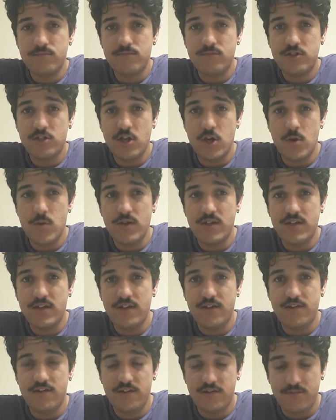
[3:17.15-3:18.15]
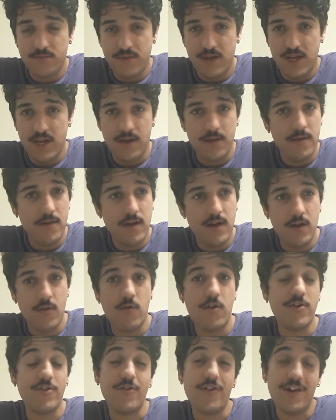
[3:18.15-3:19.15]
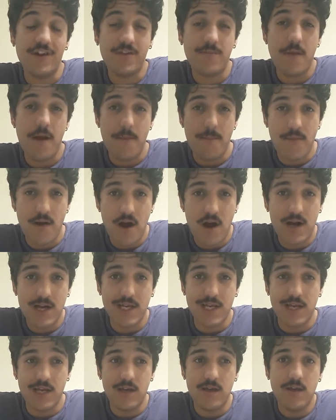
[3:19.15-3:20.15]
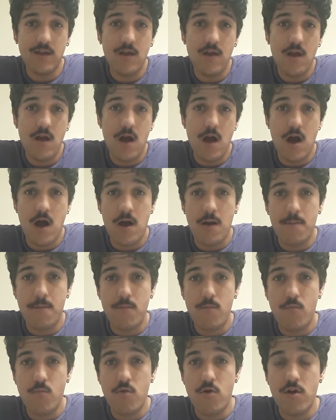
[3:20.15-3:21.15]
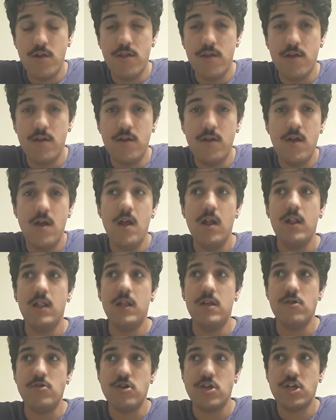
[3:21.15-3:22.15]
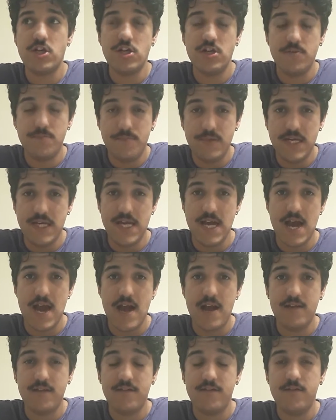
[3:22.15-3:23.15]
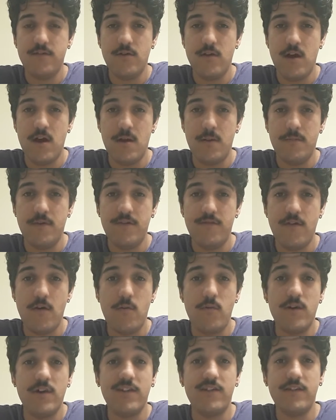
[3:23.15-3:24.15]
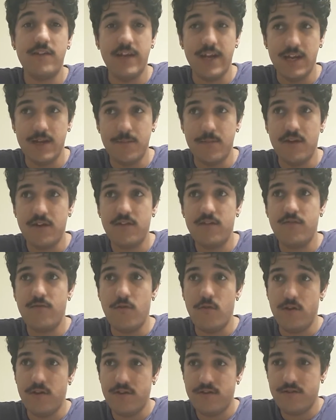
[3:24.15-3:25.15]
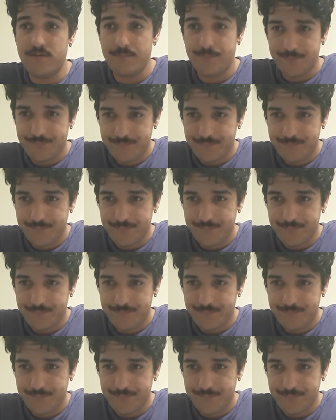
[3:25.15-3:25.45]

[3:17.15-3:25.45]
So it teaches me, or trains my body where the larynx should be at if I want to stay in mixed voice.